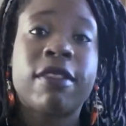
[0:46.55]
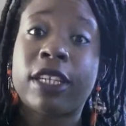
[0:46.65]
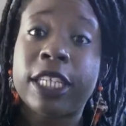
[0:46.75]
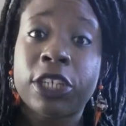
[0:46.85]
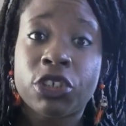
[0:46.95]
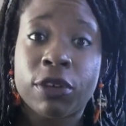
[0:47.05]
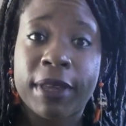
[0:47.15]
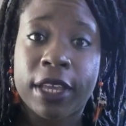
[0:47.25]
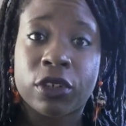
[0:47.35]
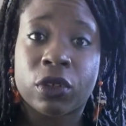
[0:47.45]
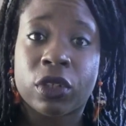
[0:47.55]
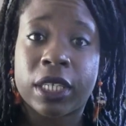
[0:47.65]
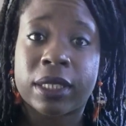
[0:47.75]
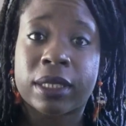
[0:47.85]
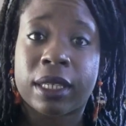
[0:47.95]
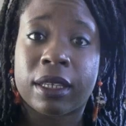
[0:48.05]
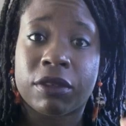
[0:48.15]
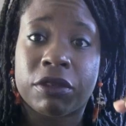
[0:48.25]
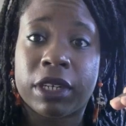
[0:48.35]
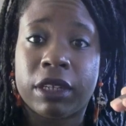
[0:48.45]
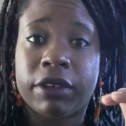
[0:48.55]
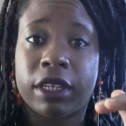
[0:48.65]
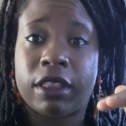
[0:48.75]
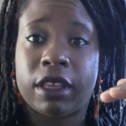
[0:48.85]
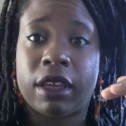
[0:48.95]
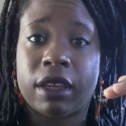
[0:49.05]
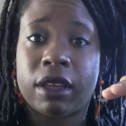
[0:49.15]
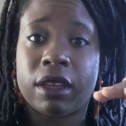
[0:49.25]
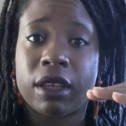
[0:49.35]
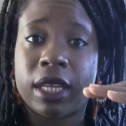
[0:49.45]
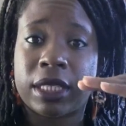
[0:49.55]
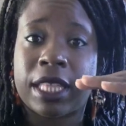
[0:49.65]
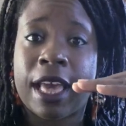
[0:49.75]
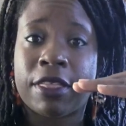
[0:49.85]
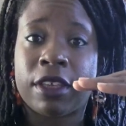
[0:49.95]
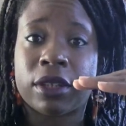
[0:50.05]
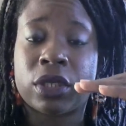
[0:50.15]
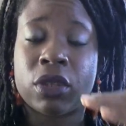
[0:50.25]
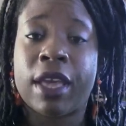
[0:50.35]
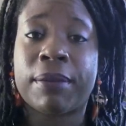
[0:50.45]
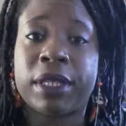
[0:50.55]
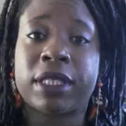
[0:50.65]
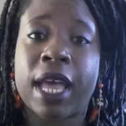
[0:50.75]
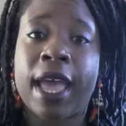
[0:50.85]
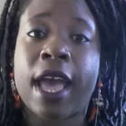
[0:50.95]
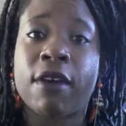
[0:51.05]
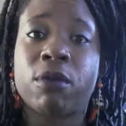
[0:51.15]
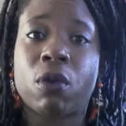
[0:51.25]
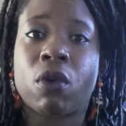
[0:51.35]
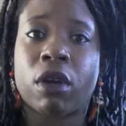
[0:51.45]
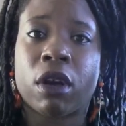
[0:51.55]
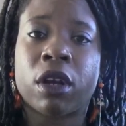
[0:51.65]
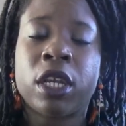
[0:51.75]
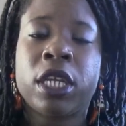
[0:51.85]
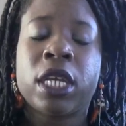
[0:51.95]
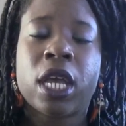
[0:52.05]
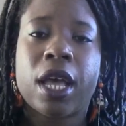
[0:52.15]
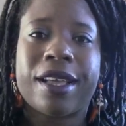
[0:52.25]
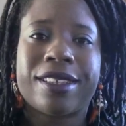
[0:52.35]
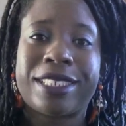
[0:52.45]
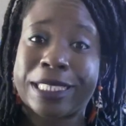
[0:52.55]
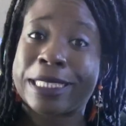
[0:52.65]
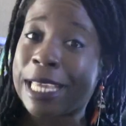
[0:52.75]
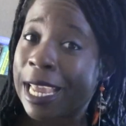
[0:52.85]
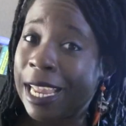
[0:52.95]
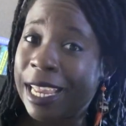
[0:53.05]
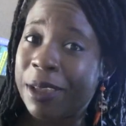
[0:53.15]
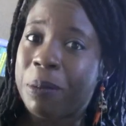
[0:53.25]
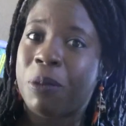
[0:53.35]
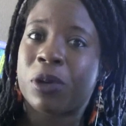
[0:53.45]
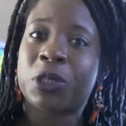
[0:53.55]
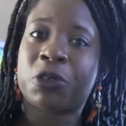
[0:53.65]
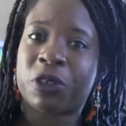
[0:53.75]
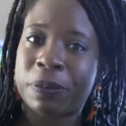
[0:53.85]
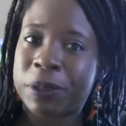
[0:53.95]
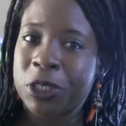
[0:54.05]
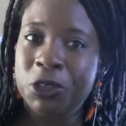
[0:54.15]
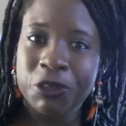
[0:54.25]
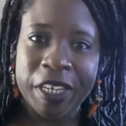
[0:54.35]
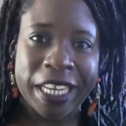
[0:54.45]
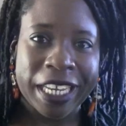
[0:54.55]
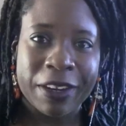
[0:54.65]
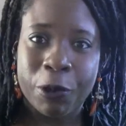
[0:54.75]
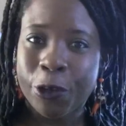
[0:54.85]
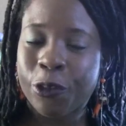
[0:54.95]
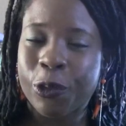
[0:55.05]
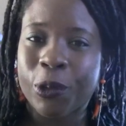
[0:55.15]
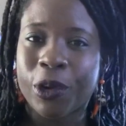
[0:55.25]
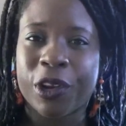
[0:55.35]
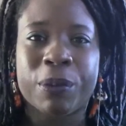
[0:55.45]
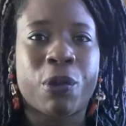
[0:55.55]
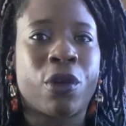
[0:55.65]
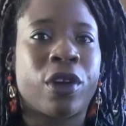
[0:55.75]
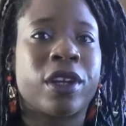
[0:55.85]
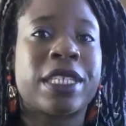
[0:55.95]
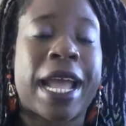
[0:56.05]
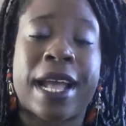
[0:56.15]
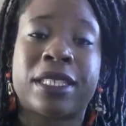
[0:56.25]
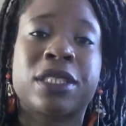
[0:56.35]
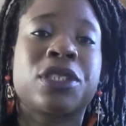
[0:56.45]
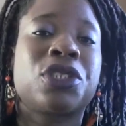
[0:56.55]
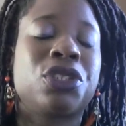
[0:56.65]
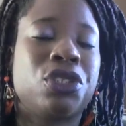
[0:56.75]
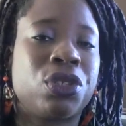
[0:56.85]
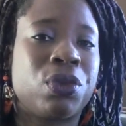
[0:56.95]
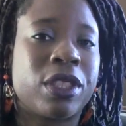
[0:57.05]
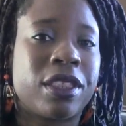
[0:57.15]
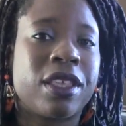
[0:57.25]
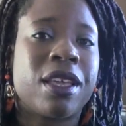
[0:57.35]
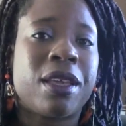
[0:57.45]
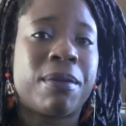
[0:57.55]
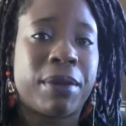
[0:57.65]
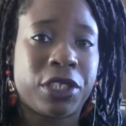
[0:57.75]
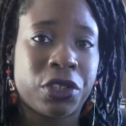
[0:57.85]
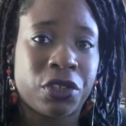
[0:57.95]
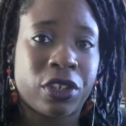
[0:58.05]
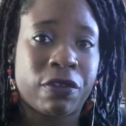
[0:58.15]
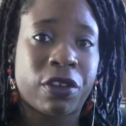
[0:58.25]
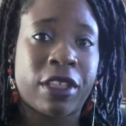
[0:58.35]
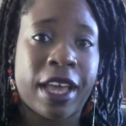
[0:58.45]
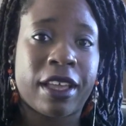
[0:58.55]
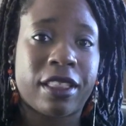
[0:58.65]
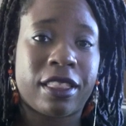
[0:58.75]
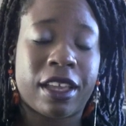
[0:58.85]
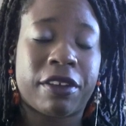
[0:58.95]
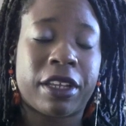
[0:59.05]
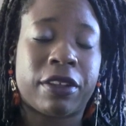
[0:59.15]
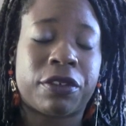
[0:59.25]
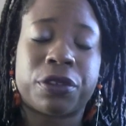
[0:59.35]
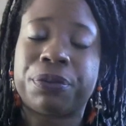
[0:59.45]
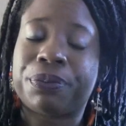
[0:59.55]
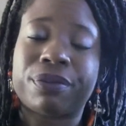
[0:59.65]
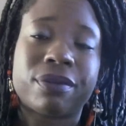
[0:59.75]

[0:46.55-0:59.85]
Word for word: the teacher manual is like really, really thick. It's that thick. So that means I have more to say, more scripts to read word for word, more tasks to do with my children for that that grade level